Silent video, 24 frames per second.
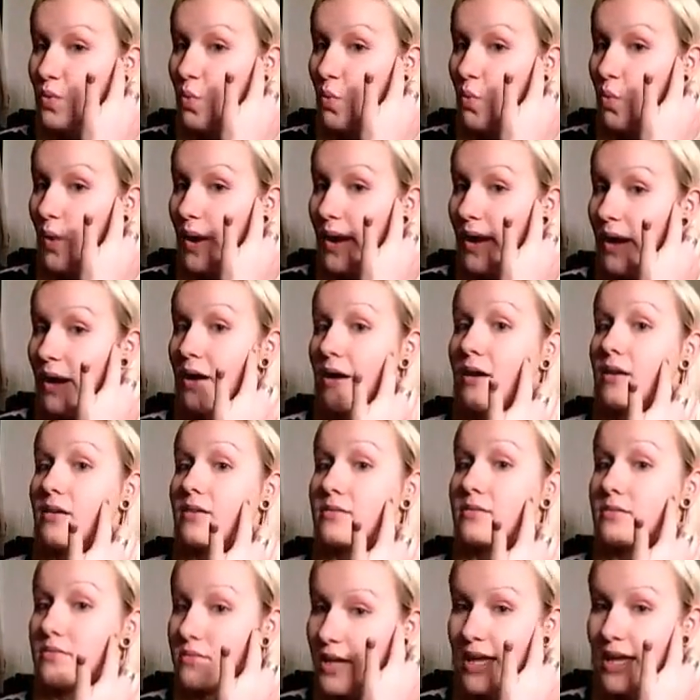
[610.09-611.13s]
where
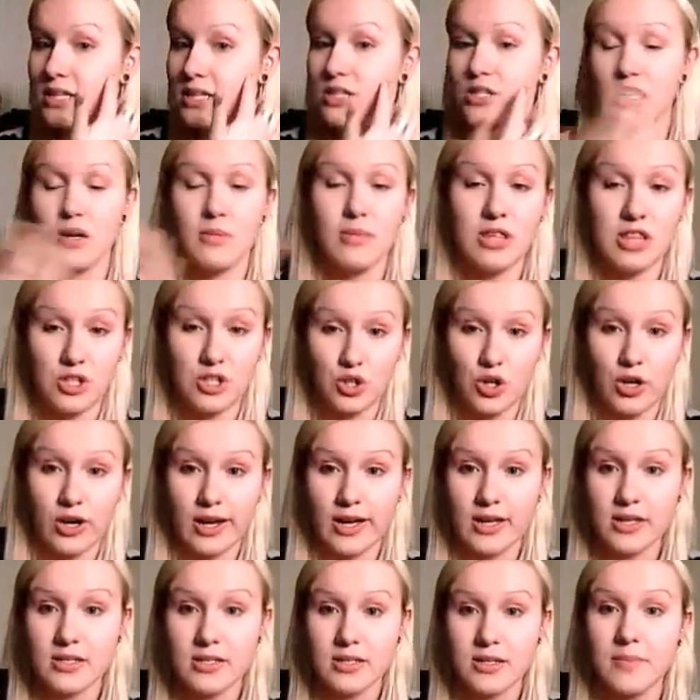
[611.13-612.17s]
it's going to be the
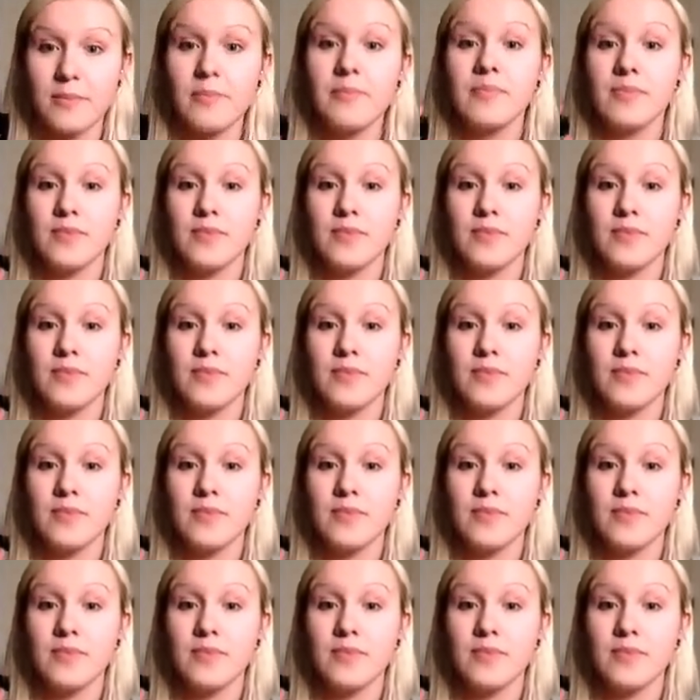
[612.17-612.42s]
darkest.